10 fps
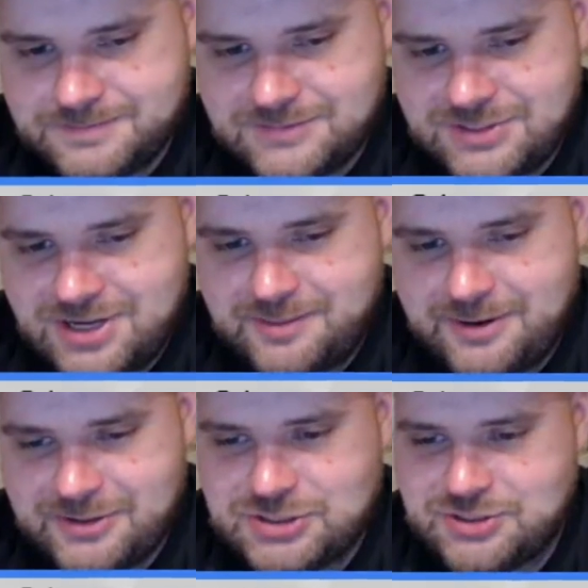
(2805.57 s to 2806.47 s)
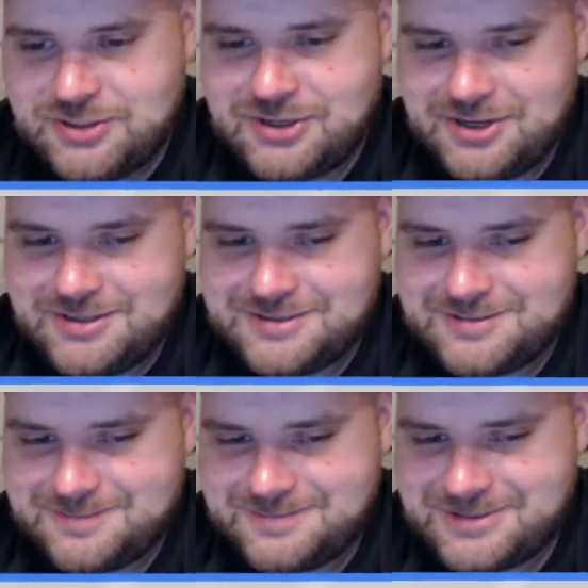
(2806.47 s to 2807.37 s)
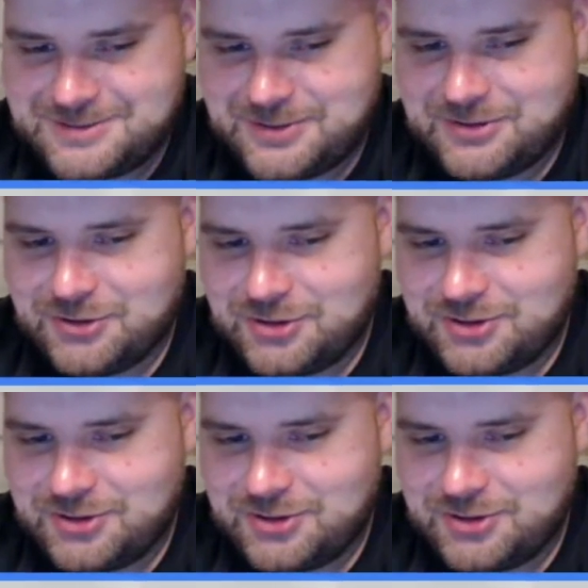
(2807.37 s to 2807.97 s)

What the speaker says: I'm talking about shooting guns, to be clear.